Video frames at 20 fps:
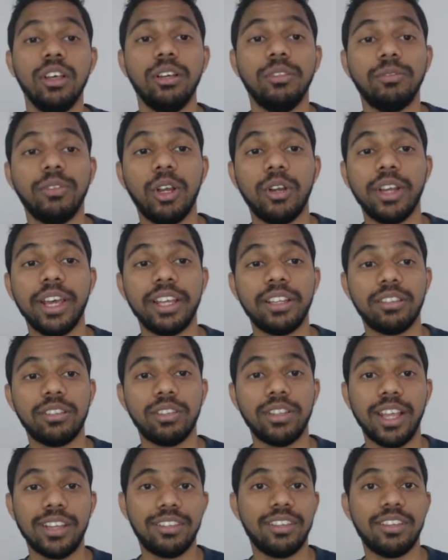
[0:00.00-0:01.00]
Alright, so
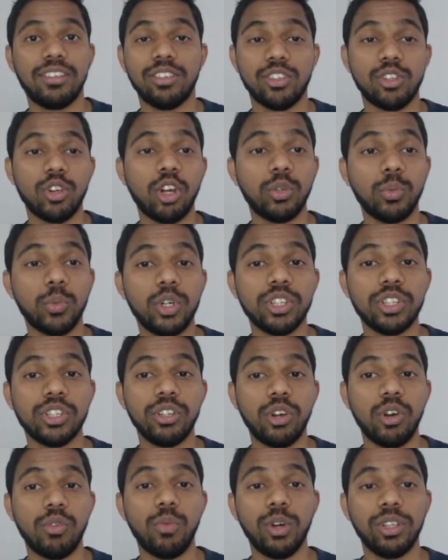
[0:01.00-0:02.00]
that's just a short
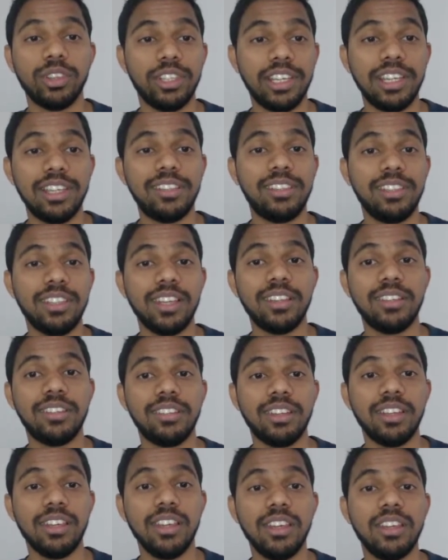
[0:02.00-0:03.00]
version of what the ACS
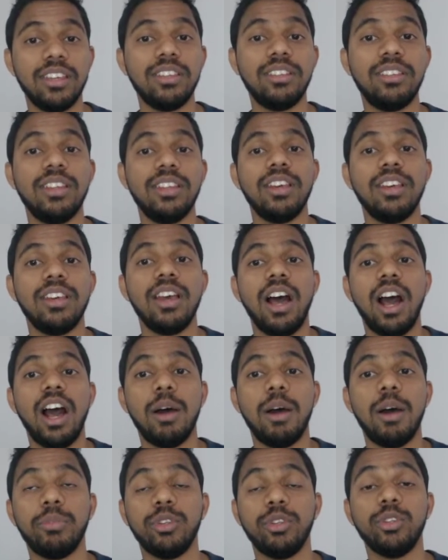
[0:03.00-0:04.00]
is.
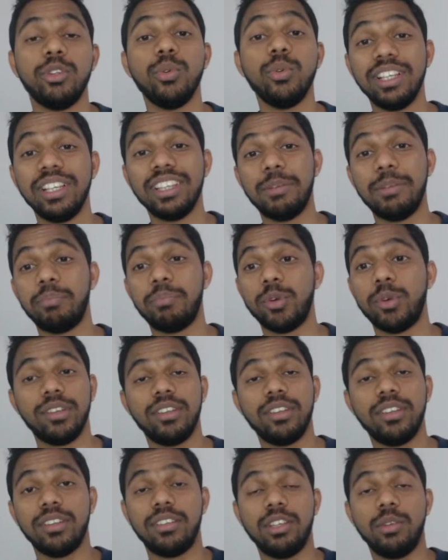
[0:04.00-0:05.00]
Um, so during that
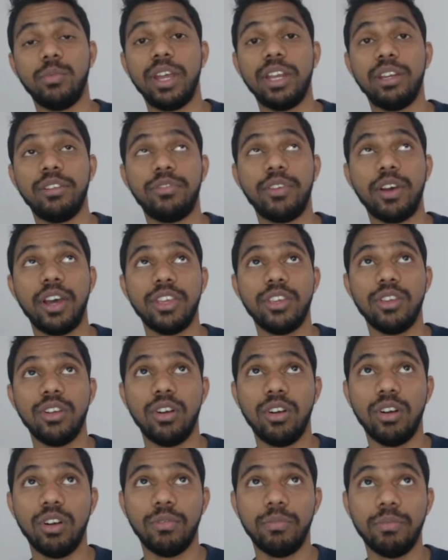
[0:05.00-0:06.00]
process, they verify
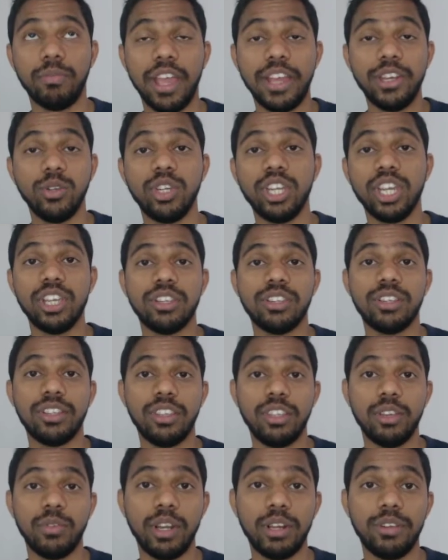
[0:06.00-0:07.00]
your education,
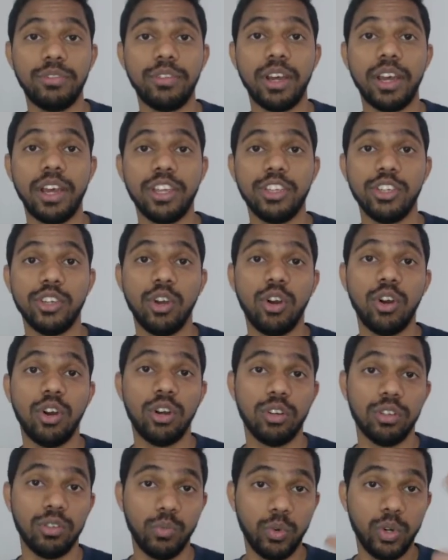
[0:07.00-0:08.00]
they verify
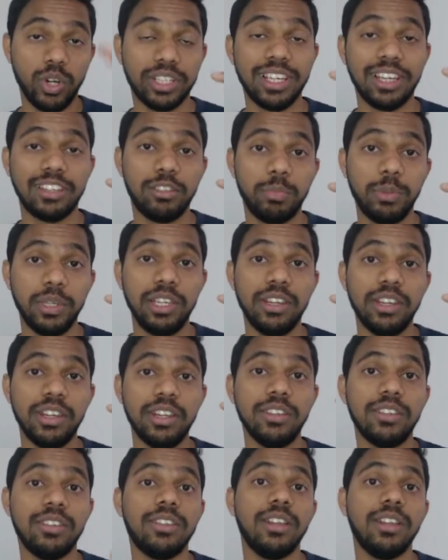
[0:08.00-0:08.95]
your work experience,